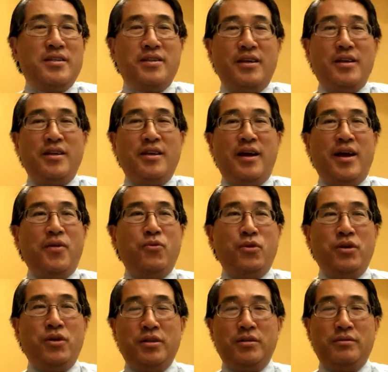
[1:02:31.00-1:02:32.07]
and I
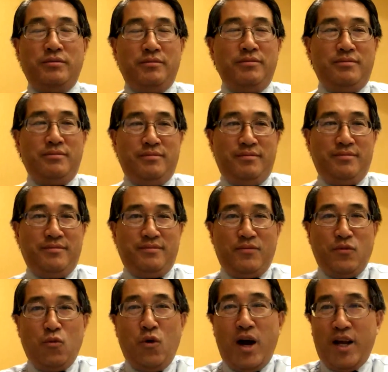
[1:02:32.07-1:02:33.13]
will
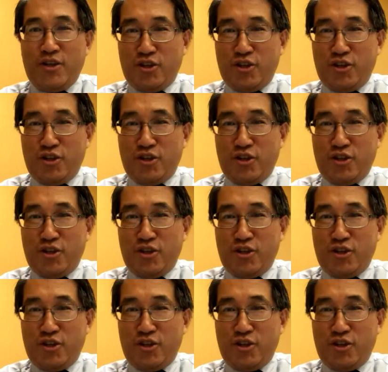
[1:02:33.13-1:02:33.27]
watch.